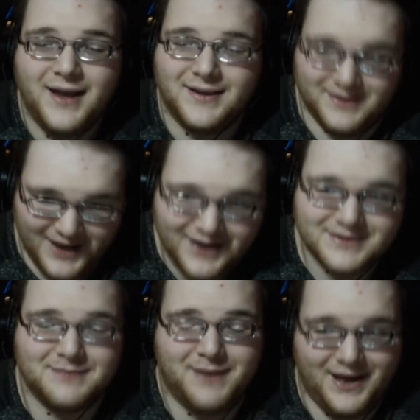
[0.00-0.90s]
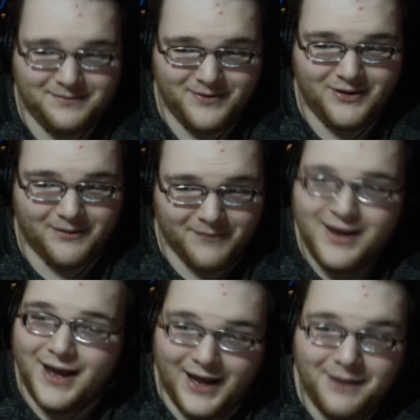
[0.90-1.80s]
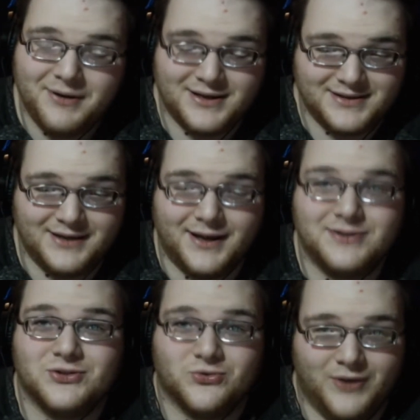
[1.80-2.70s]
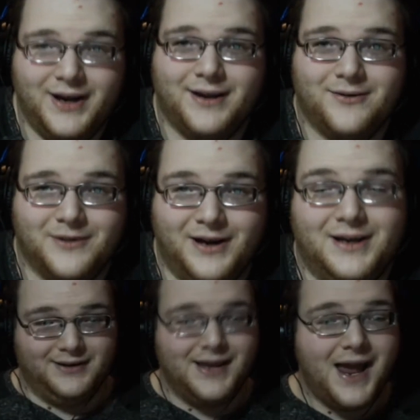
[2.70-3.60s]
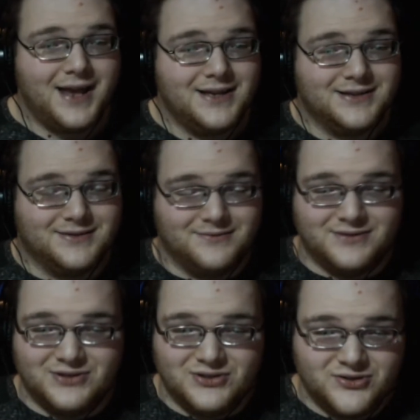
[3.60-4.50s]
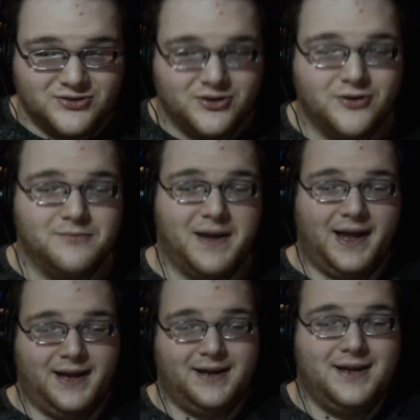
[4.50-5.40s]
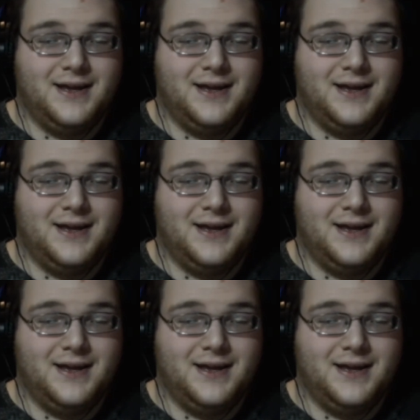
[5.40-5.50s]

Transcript: That's a bad mom. I'm going to say that just outright. That is so bad.